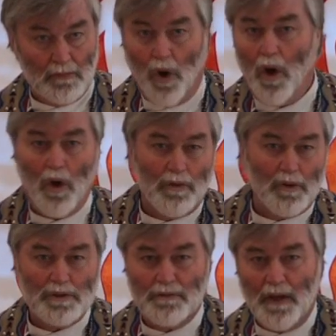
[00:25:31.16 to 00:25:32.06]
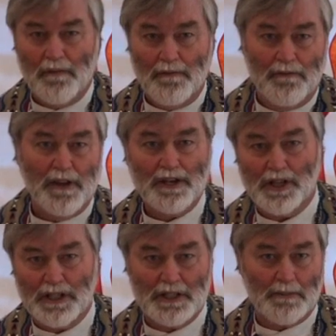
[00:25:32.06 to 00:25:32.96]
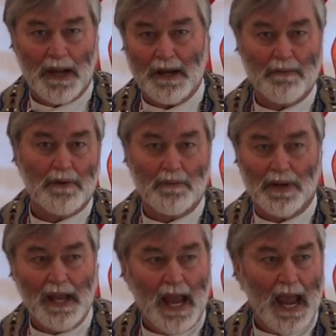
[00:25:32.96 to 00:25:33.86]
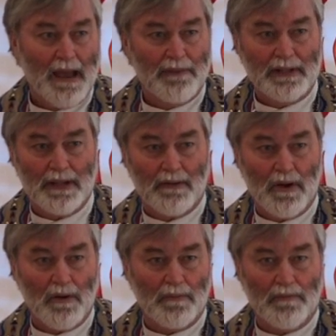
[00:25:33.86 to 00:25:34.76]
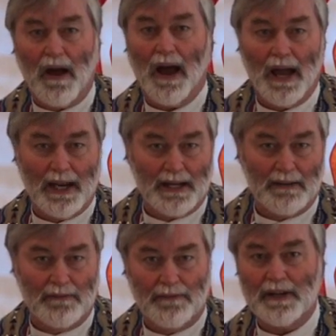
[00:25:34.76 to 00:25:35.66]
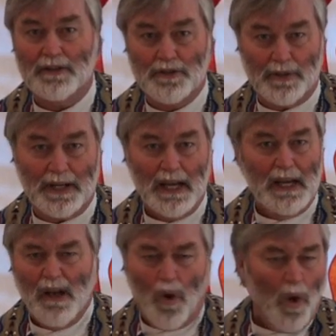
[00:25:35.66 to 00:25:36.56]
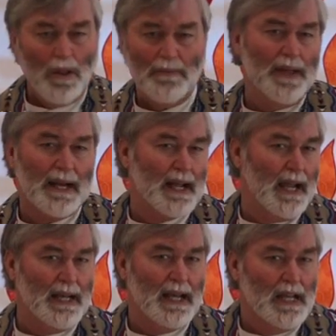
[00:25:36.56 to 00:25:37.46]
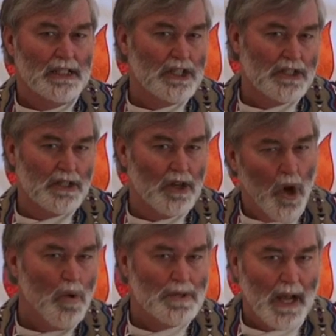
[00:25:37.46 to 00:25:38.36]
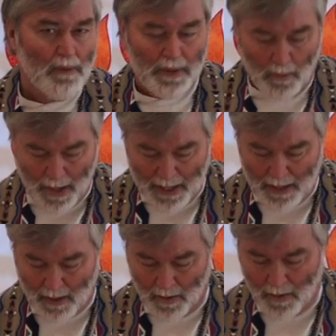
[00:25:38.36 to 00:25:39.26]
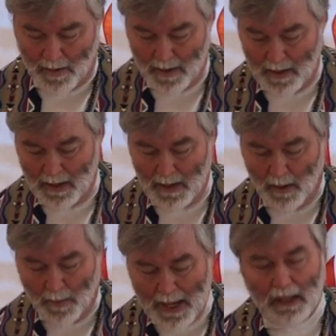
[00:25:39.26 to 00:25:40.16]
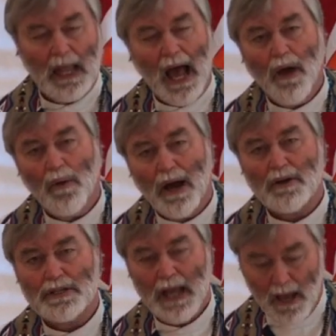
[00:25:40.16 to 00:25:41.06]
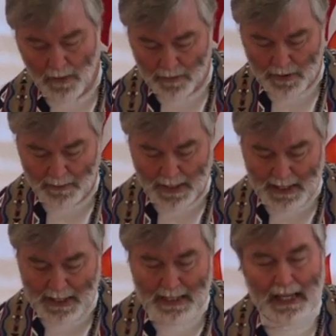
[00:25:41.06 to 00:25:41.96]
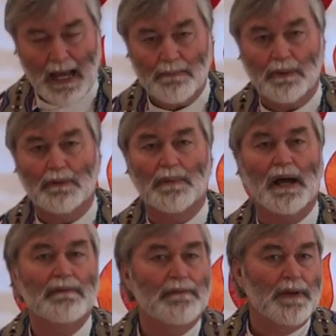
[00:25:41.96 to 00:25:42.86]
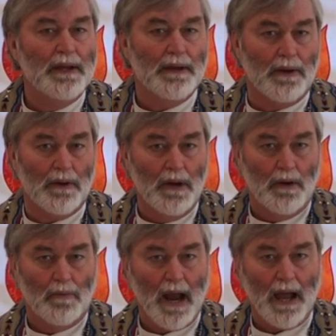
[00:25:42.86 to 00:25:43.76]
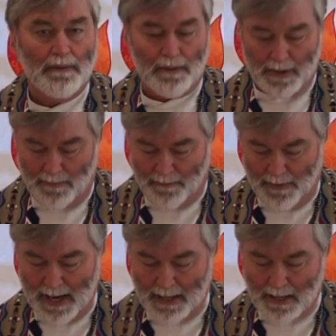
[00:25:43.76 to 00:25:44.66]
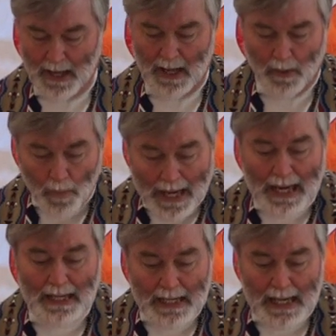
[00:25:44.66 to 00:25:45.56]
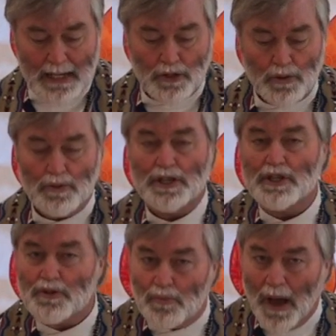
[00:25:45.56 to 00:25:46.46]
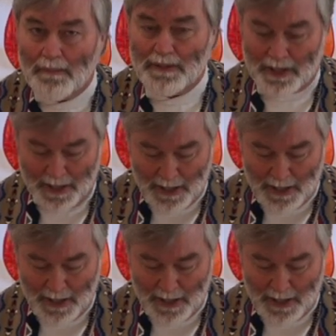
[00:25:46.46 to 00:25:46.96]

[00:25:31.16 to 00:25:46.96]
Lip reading: All those visions about everyone having their own vine and fig tree, all of that kind of just goes out the window. We allow ourselves to be discipled by fear rather than faith. We need to disrupt